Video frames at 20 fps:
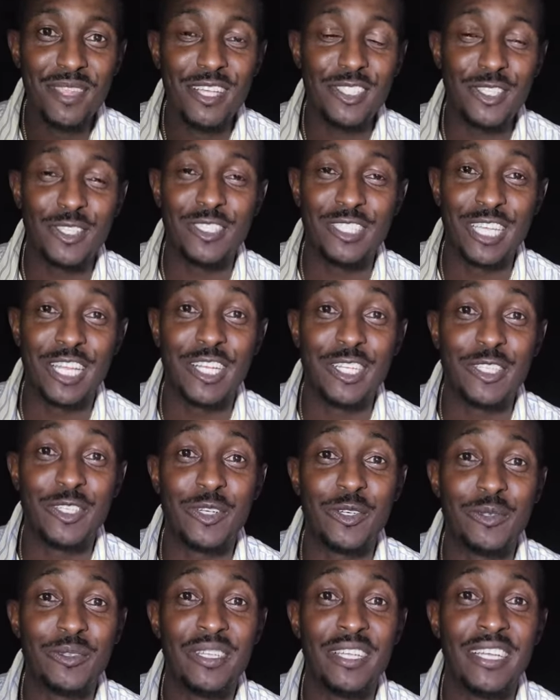So I'm telling
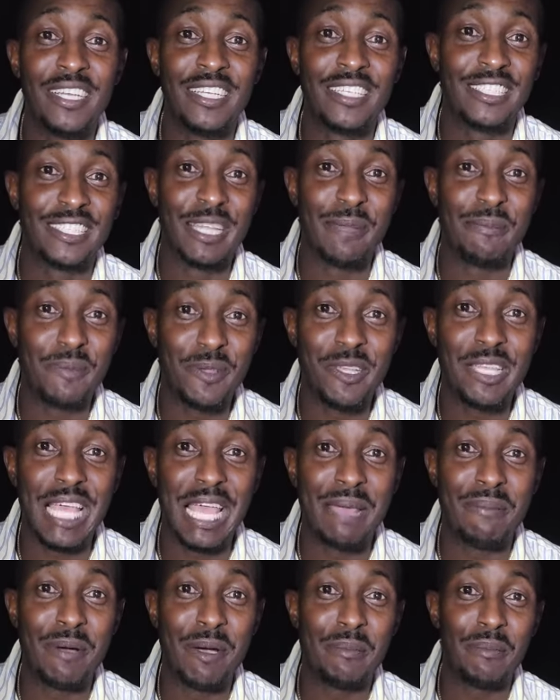you, step your
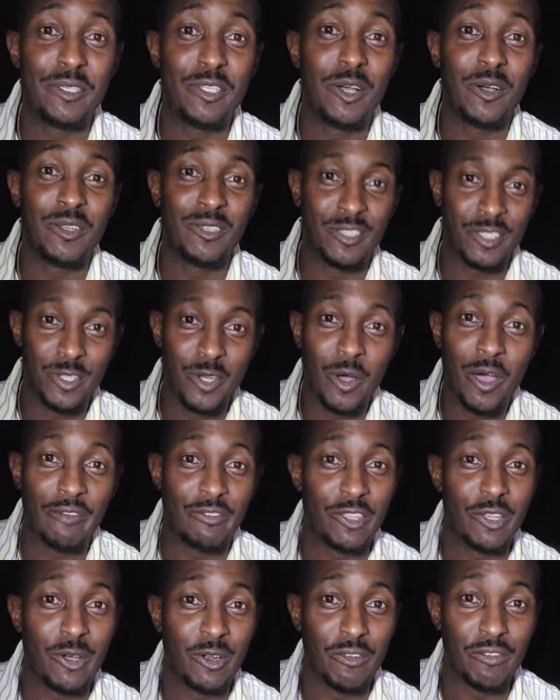game up. You don't you don't
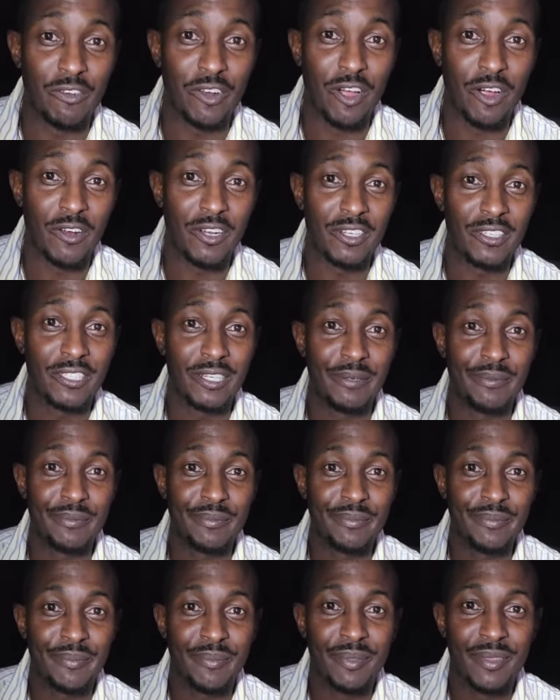have to go to Florida, you know.
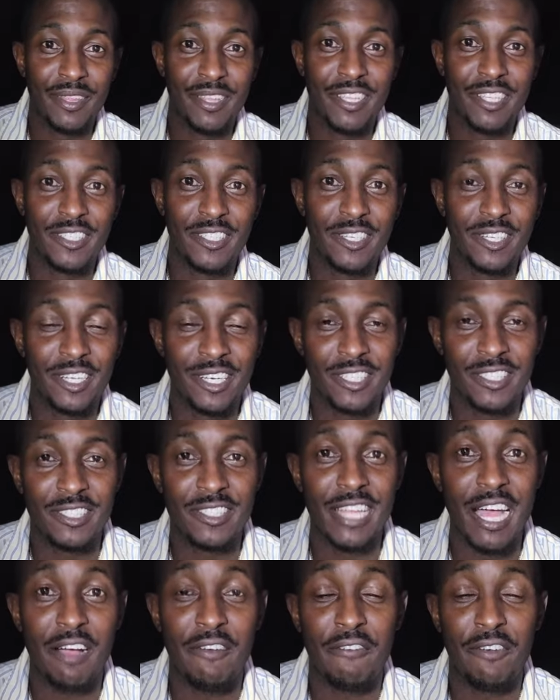Yeah. You're gonna
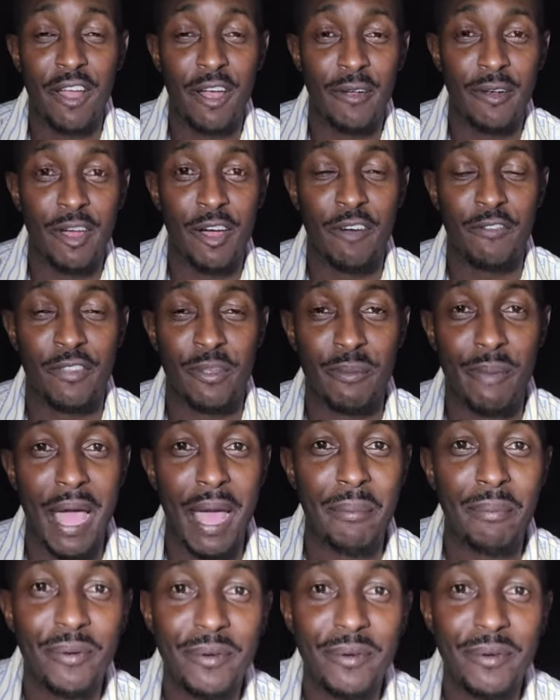knock Florida off the map.